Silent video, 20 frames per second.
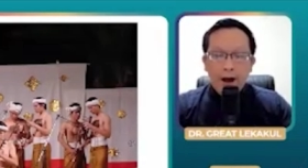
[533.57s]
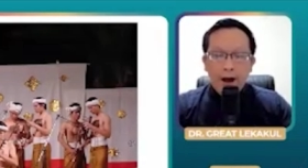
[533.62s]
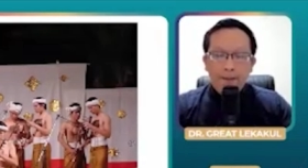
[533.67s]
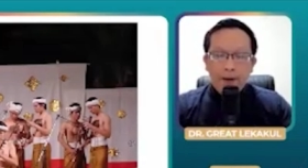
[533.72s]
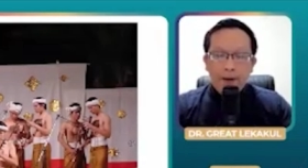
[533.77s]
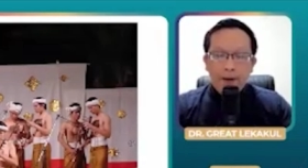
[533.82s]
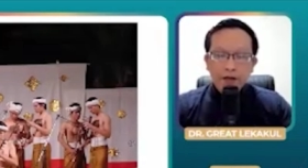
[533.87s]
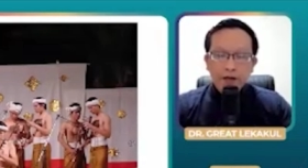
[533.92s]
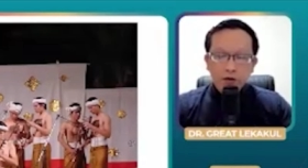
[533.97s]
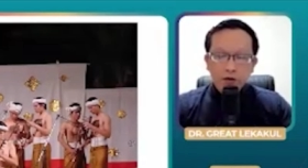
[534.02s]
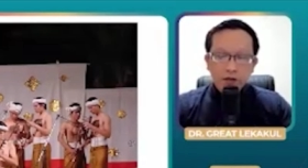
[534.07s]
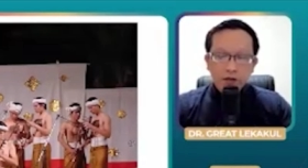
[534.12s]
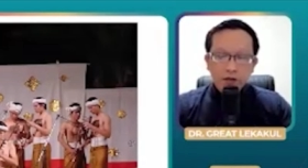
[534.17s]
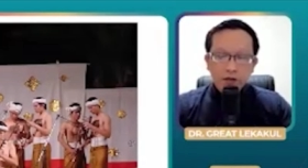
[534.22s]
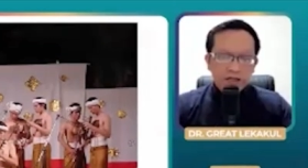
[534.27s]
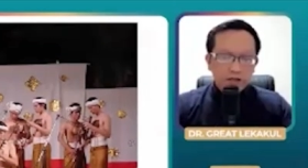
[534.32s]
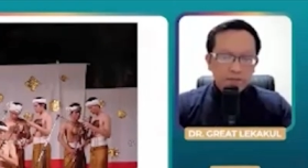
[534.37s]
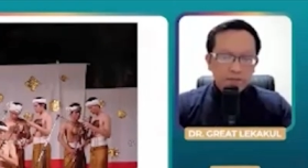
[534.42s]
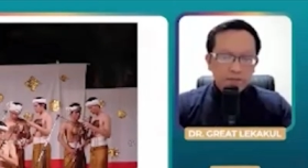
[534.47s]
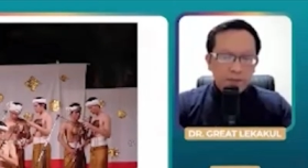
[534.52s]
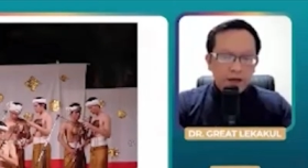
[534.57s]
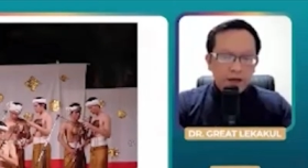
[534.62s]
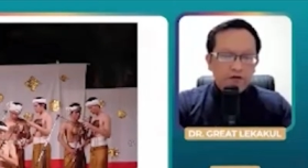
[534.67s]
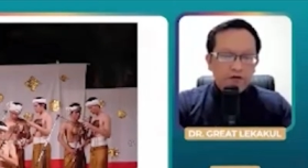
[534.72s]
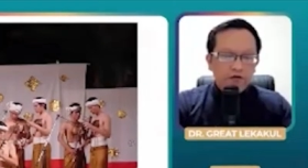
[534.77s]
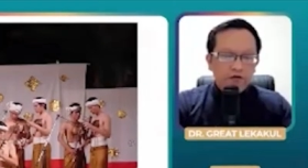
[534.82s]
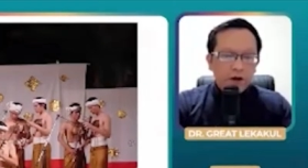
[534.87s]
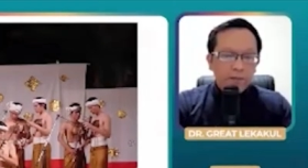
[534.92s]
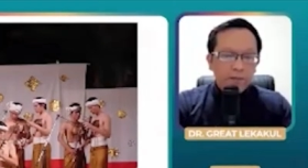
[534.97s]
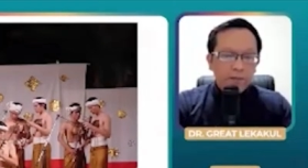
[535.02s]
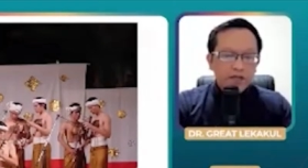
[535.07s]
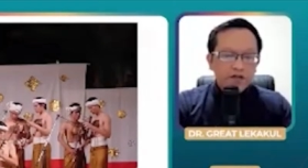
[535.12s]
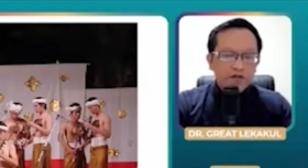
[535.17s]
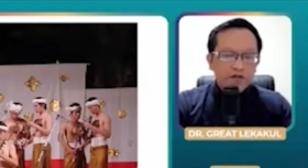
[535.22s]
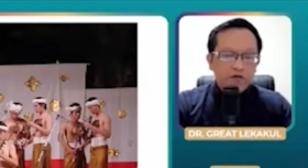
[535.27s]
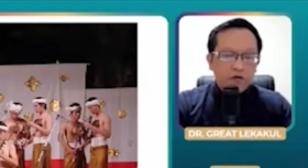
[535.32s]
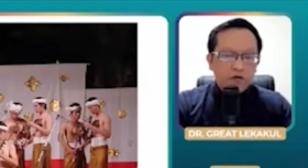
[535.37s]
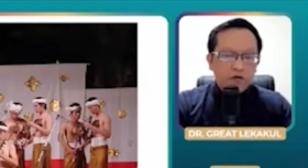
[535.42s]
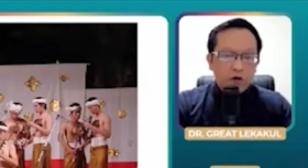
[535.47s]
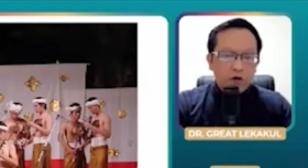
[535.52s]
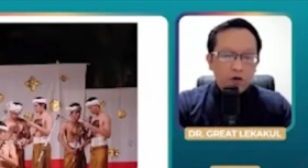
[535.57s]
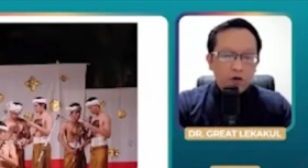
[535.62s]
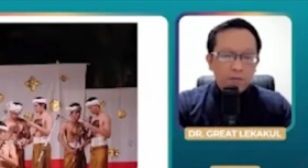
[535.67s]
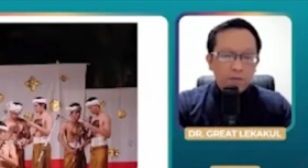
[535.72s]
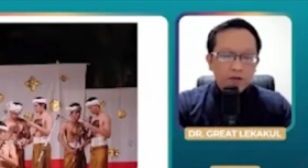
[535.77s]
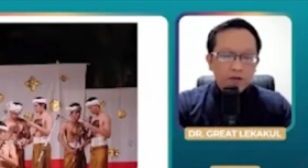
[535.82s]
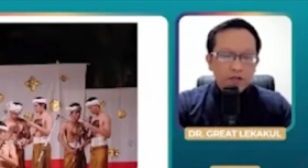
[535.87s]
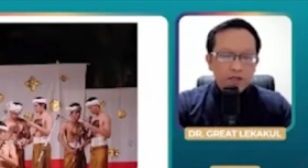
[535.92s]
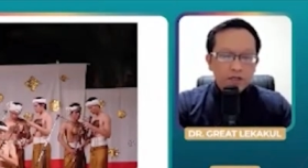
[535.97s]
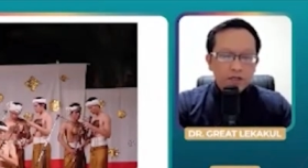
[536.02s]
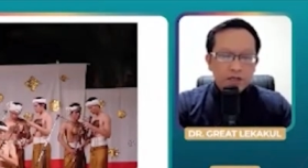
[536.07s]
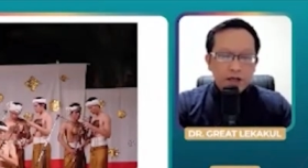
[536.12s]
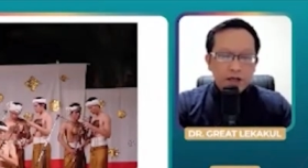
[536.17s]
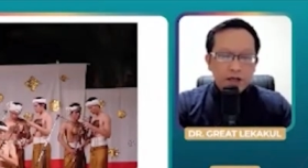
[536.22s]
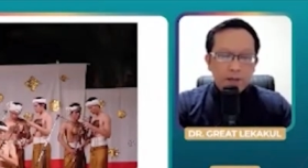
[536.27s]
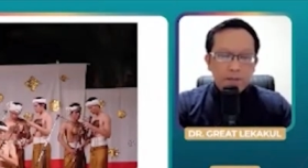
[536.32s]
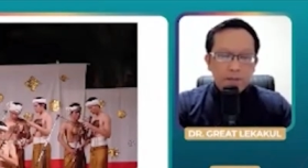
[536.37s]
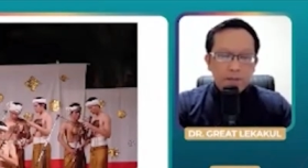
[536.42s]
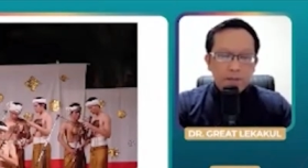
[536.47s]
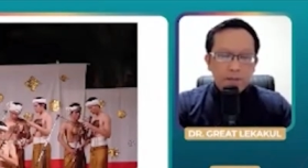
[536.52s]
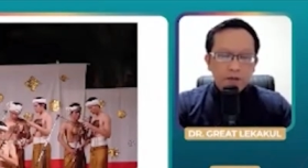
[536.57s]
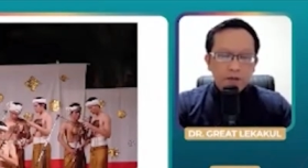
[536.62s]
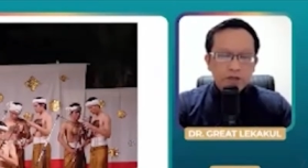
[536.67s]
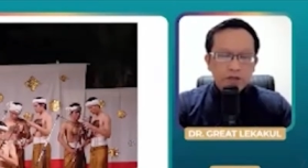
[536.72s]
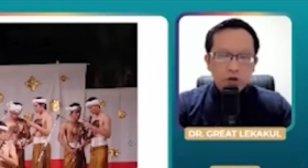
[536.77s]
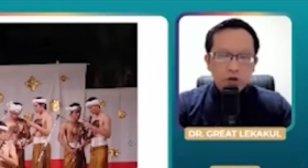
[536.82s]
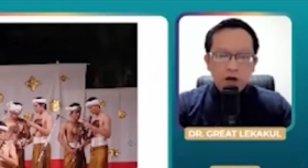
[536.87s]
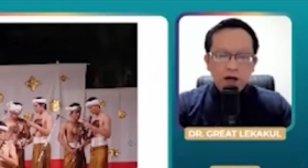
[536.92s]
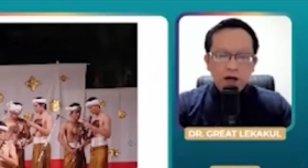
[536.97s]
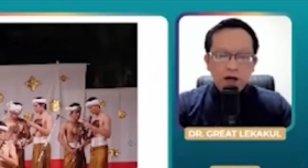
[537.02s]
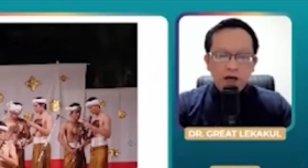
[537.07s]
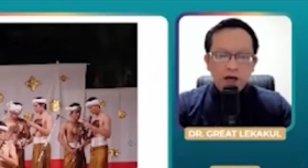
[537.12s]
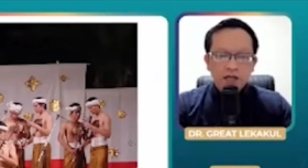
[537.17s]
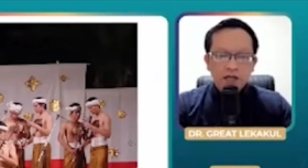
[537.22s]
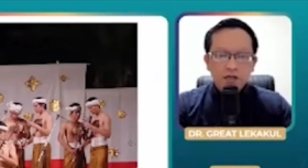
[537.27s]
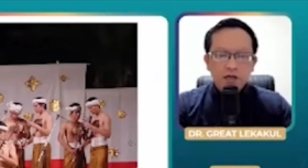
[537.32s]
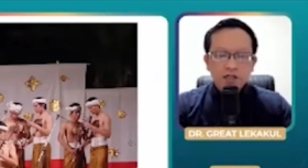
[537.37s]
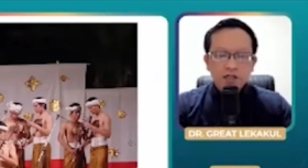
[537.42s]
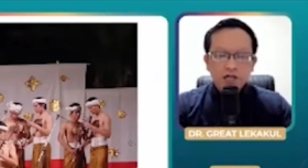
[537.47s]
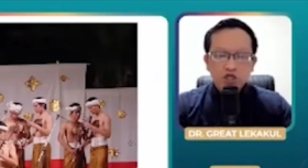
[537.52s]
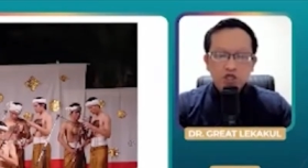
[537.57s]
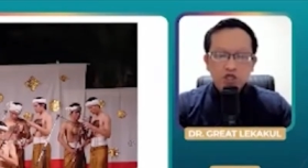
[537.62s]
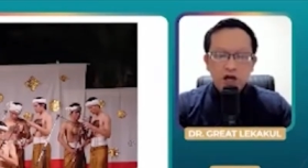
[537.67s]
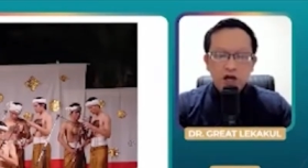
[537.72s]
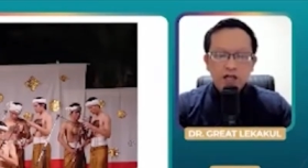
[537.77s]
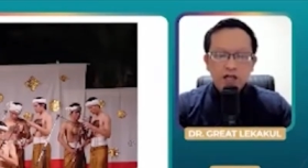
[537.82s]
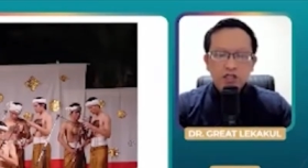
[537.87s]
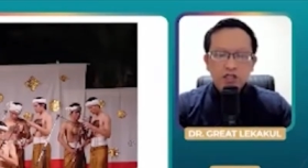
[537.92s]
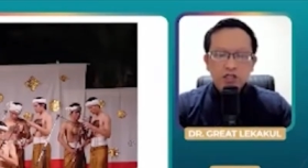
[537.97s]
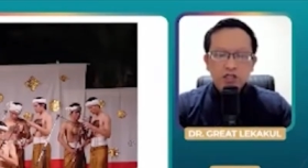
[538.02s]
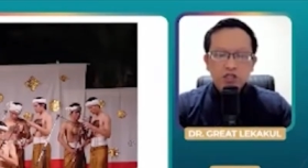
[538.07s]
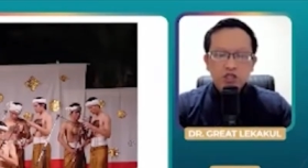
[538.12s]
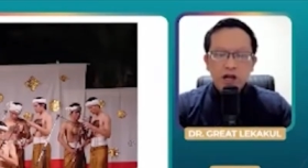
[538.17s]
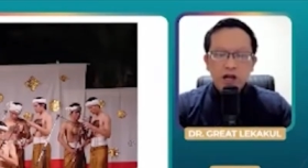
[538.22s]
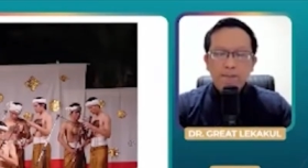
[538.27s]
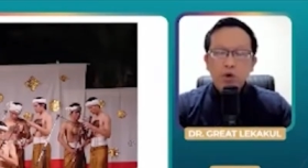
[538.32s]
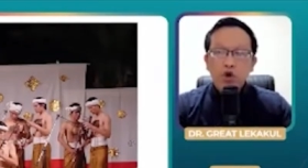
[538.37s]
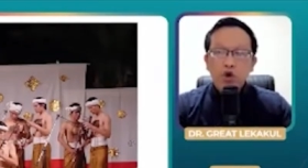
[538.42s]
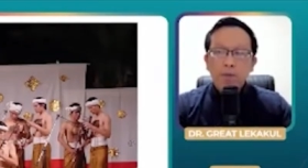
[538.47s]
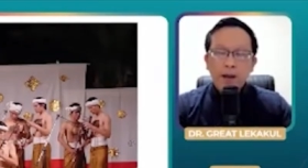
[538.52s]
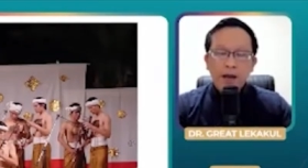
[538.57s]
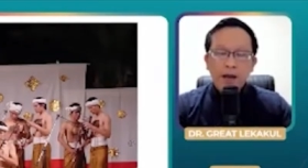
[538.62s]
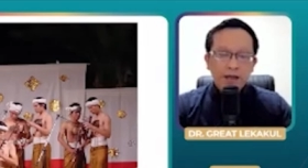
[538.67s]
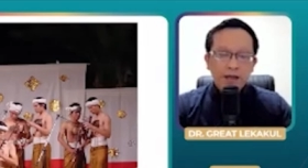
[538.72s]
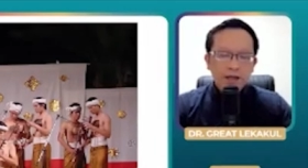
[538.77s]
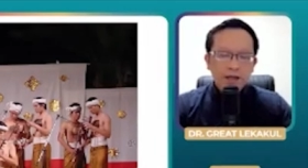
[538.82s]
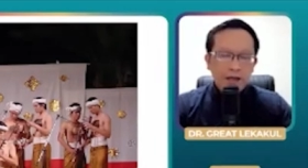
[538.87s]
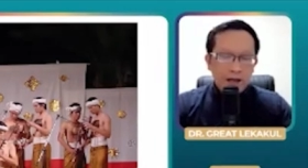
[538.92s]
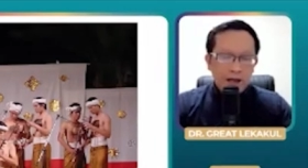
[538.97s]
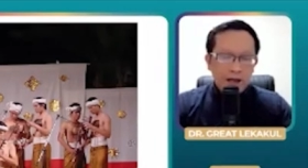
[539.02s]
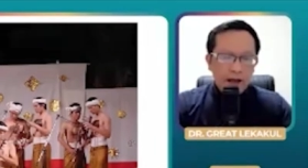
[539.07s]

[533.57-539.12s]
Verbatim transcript: Apparently, this made famous folk musicians and music scholars such as Jalan Monopet